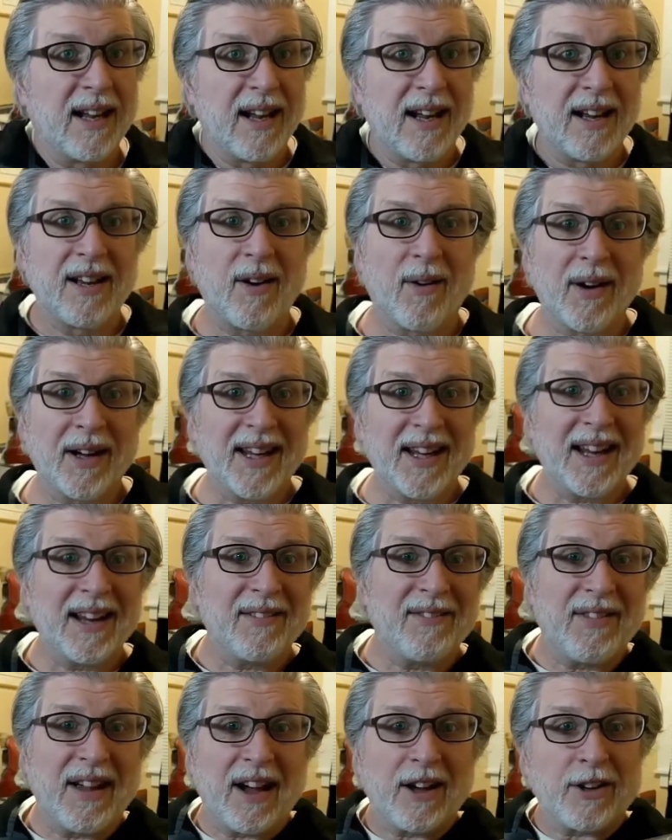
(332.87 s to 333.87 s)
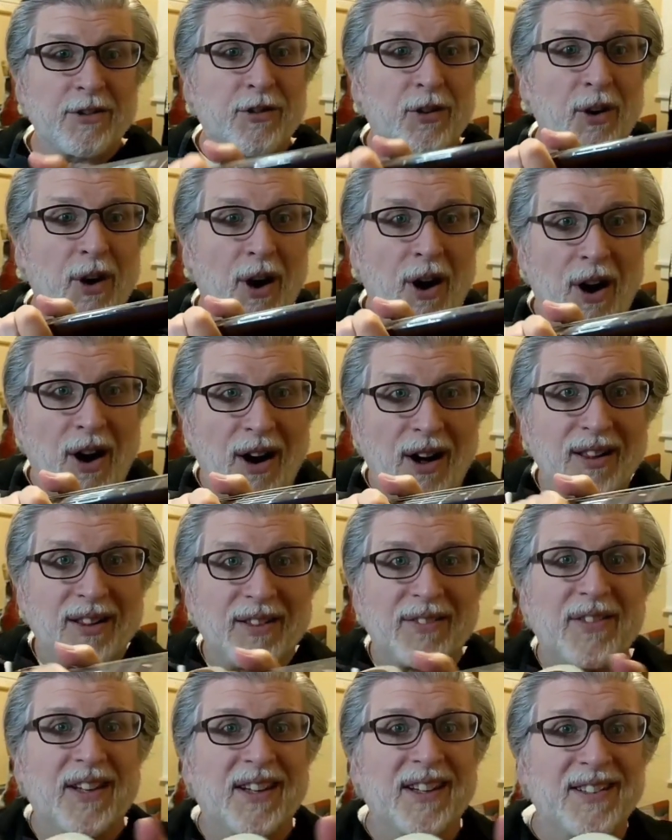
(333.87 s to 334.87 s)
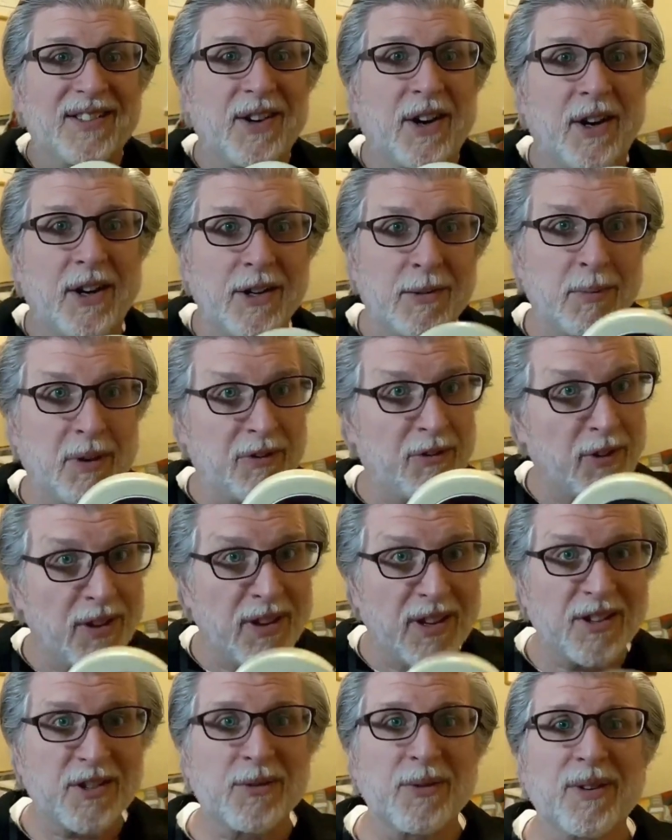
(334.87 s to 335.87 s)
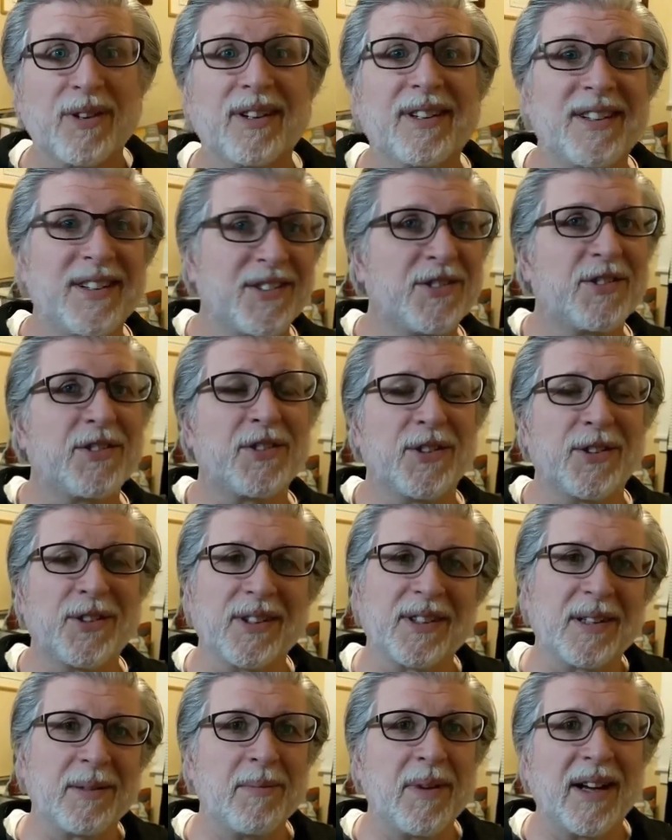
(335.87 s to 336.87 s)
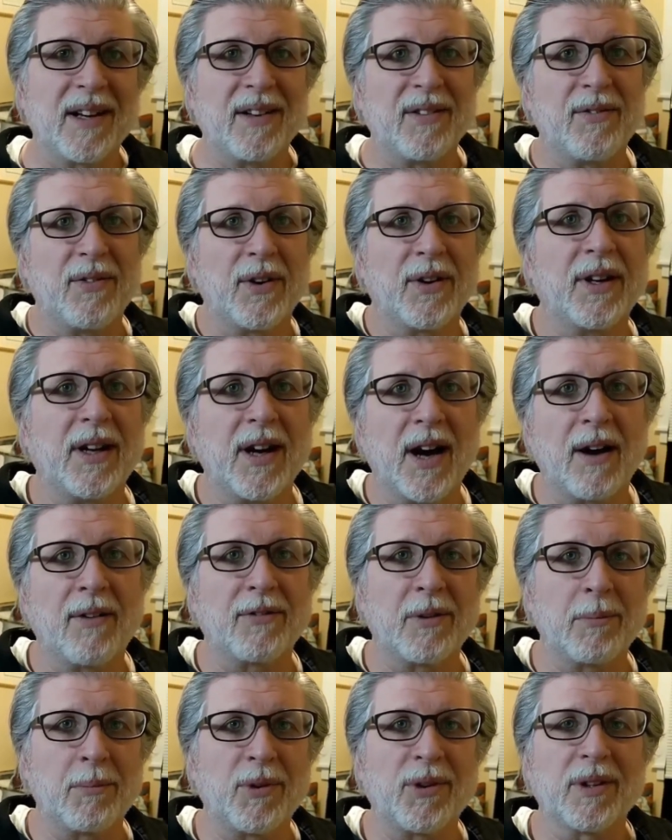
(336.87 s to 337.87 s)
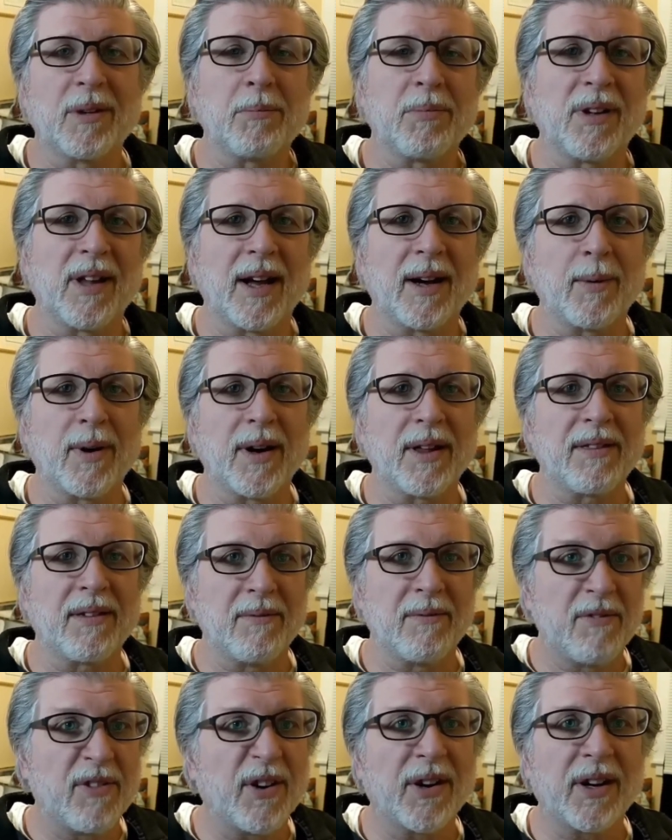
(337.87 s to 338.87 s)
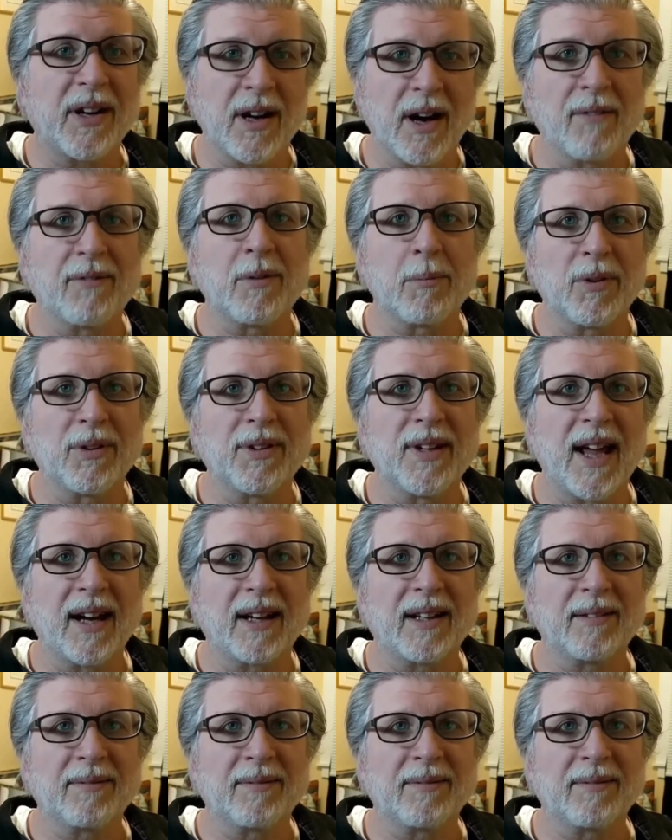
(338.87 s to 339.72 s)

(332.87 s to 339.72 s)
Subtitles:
Now, I can't vouch for all of the guitars, but for this one, it's certainly made it very comfortable to play with. Very comfortable neck.